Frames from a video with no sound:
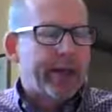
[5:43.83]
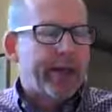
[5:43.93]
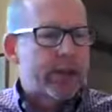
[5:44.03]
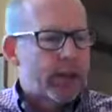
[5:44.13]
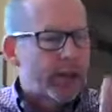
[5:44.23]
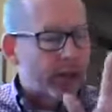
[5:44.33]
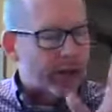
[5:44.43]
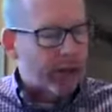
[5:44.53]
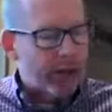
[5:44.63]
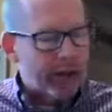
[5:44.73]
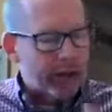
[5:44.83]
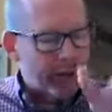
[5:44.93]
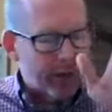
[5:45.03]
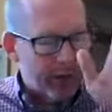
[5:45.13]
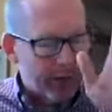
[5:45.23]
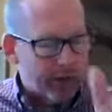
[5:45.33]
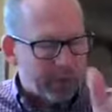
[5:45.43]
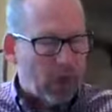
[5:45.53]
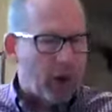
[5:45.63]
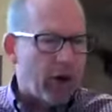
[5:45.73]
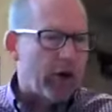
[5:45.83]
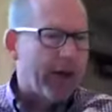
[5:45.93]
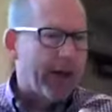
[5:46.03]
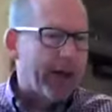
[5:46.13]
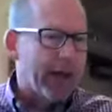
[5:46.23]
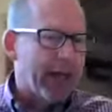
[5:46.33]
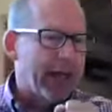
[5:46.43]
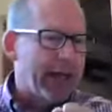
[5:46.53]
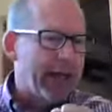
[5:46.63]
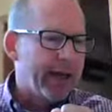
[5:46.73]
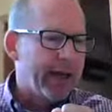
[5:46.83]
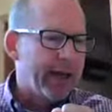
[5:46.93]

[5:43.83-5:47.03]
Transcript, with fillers: Listen to those words of, of Paul again.